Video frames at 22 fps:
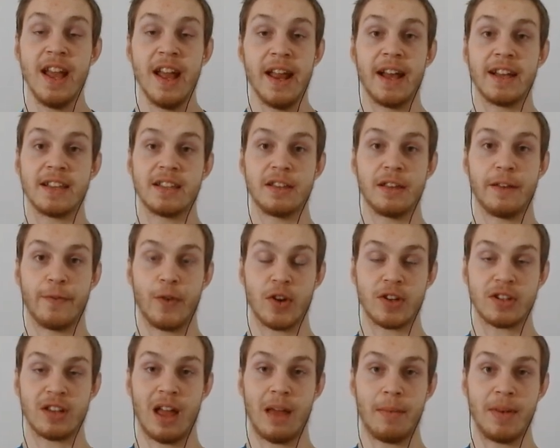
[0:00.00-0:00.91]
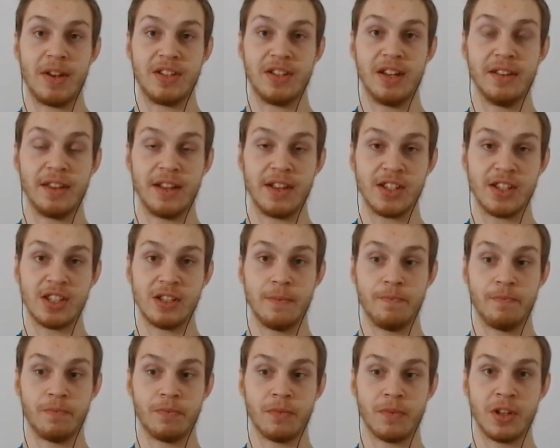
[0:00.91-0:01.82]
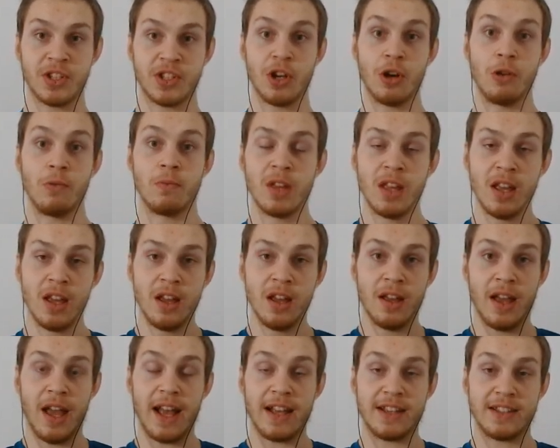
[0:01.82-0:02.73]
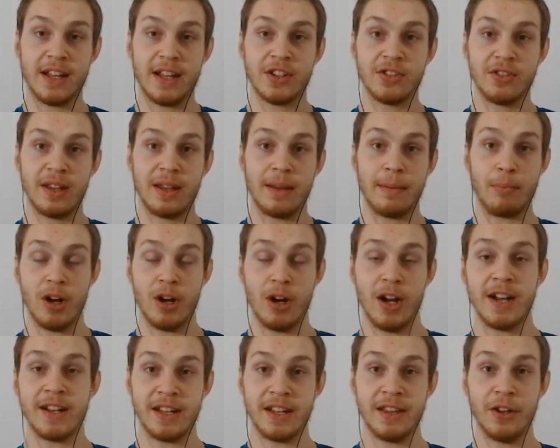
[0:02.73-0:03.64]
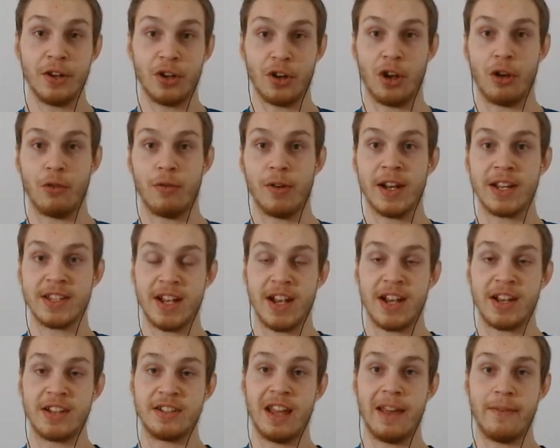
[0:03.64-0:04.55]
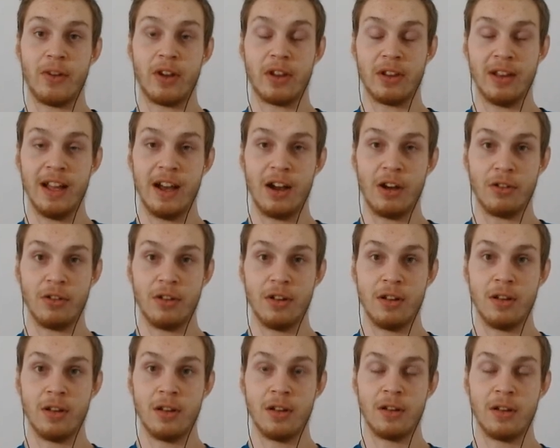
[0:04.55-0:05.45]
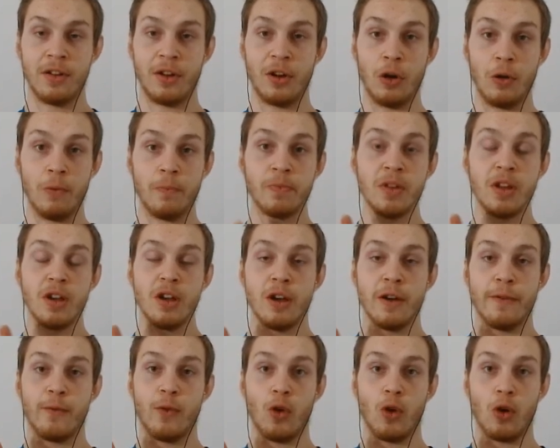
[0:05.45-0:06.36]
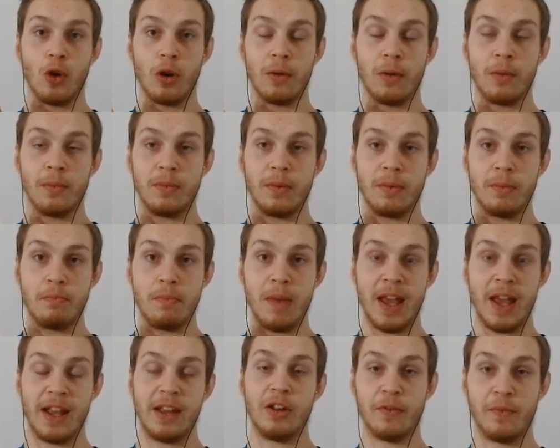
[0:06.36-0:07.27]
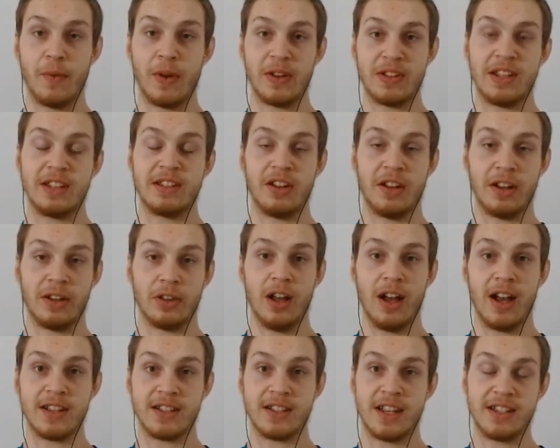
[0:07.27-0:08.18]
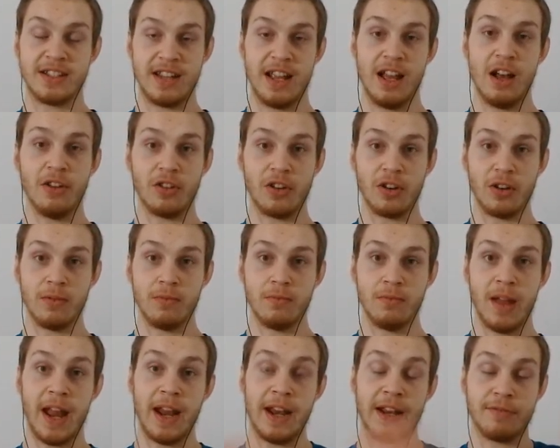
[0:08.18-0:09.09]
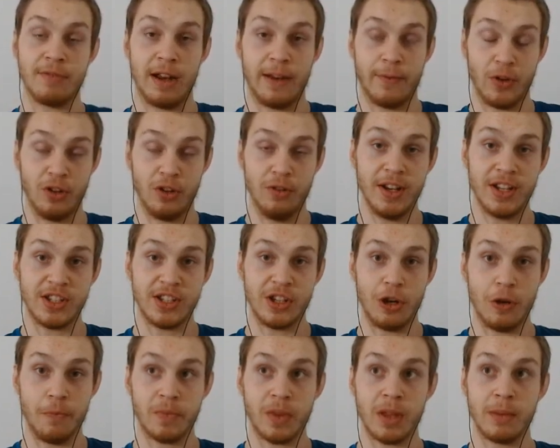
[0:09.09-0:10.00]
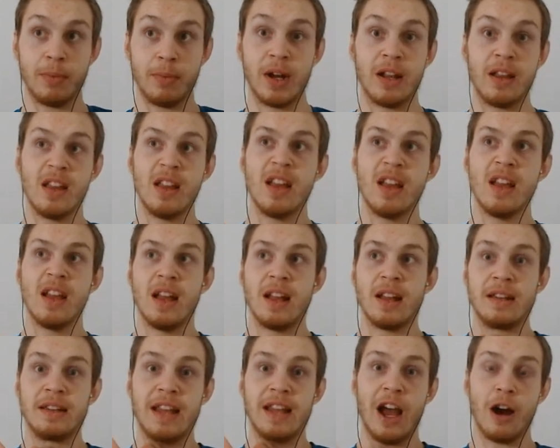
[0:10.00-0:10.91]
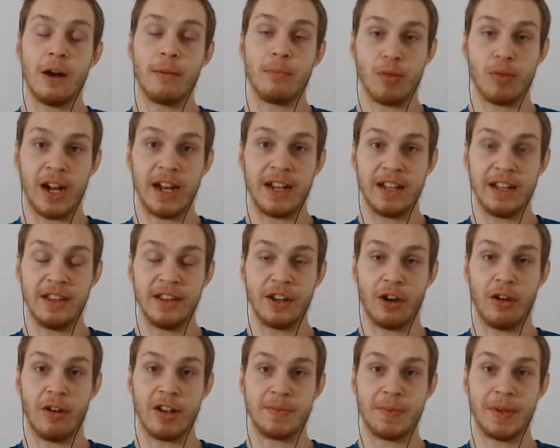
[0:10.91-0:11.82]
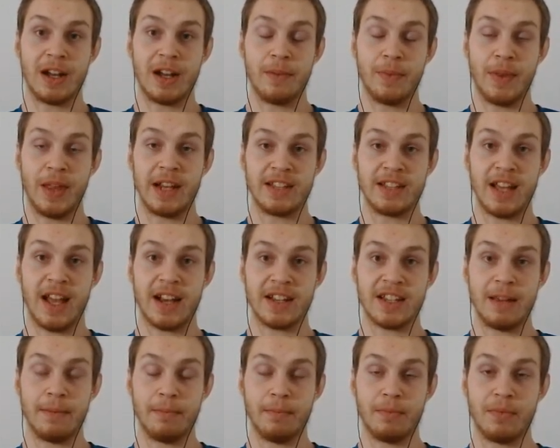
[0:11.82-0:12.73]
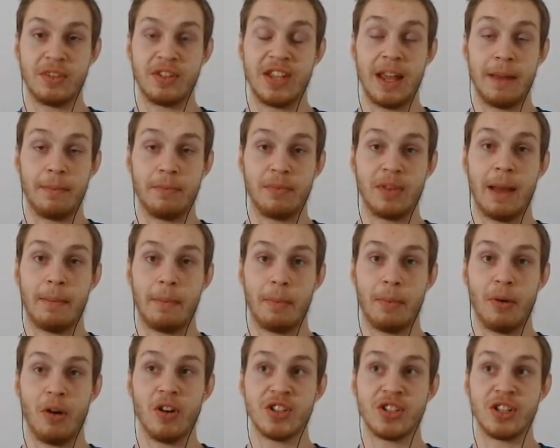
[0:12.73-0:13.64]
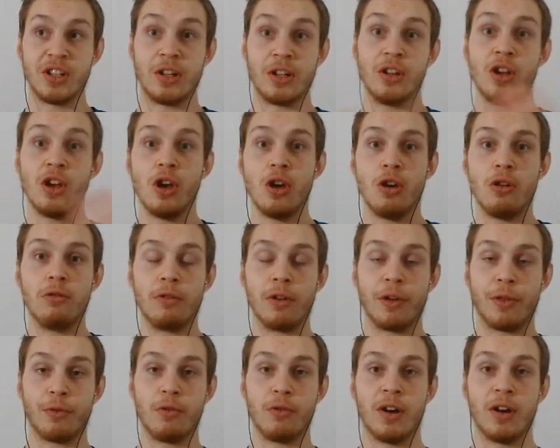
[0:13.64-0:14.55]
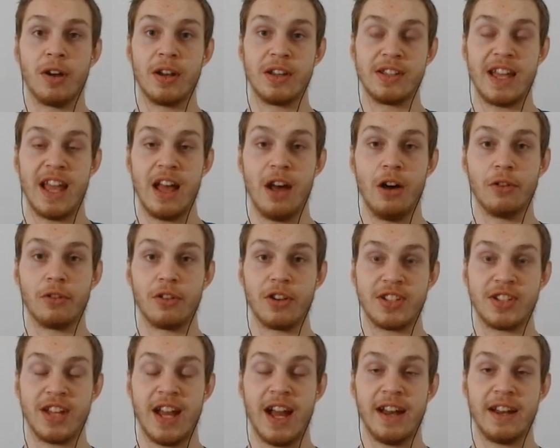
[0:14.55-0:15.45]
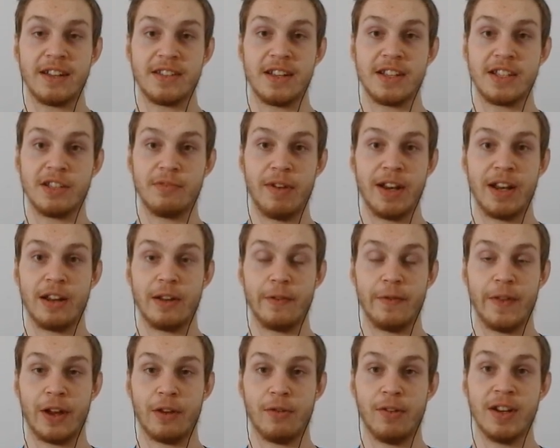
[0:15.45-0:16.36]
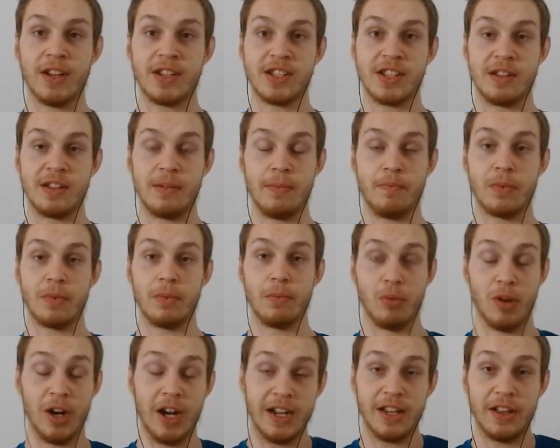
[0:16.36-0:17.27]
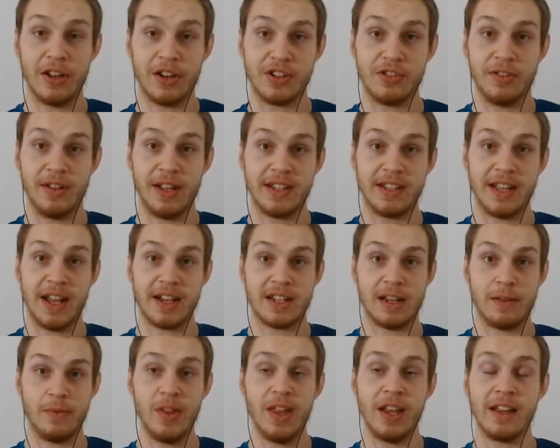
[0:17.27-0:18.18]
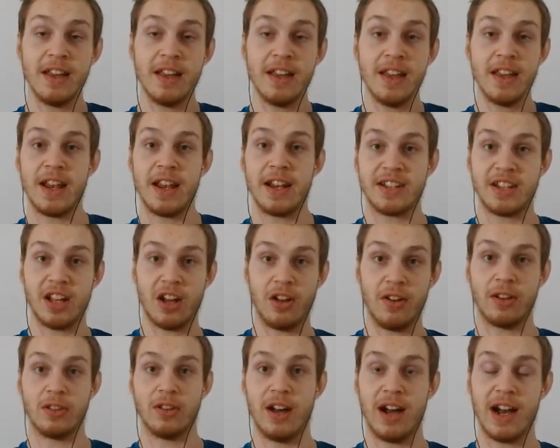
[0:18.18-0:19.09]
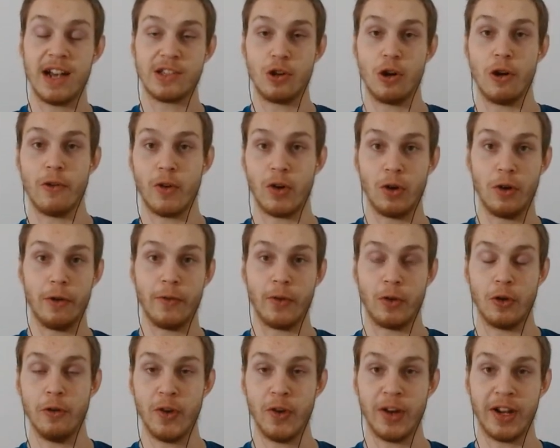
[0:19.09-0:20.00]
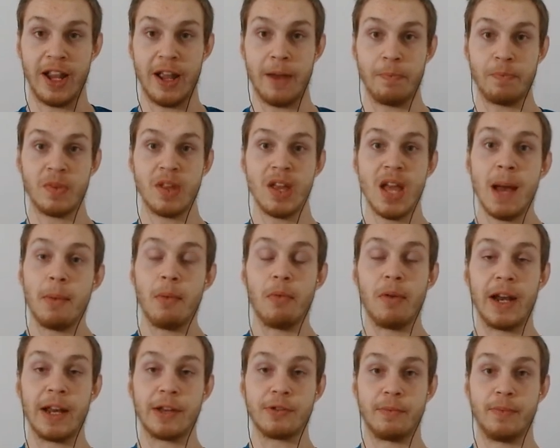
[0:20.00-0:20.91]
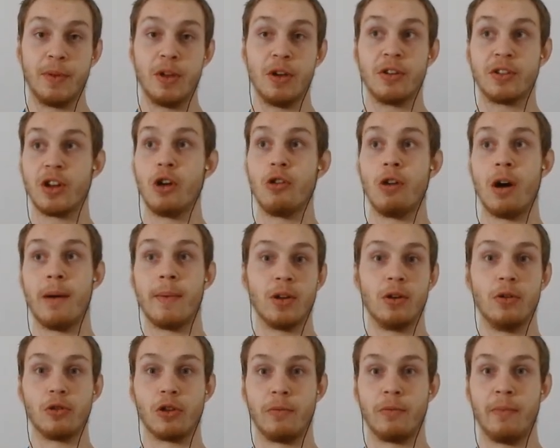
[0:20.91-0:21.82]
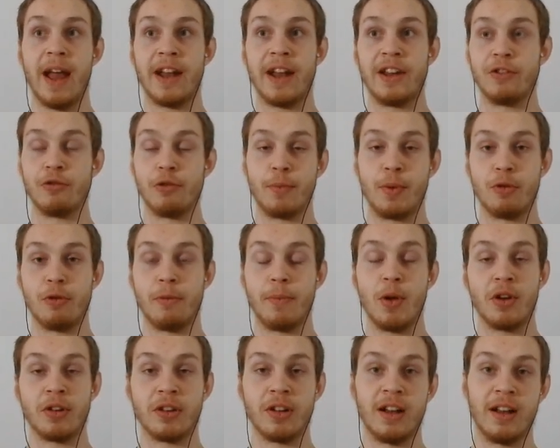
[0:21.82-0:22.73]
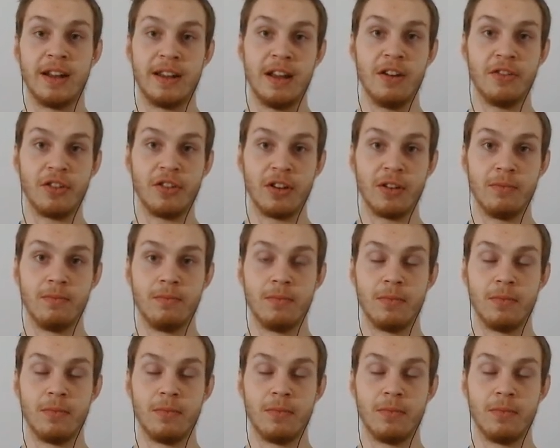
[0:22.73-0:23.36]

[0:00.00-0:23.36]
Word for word: And that's not the first time he's done this. So essentially, Bryan Denlinger can criticize David Cloud, you know, for make, you know, basically telling lies as an elder, and he's right for doing so. But now Bryan Denlinger has become the exact same same type of person who would throw out his elder status as a way to deflect criticism. Bryan Dellinger's doing the exact same thing. He's telling lies over and over and over again. But when he's rebuked, oh, I'm an older man. You're rebuked, not an elder.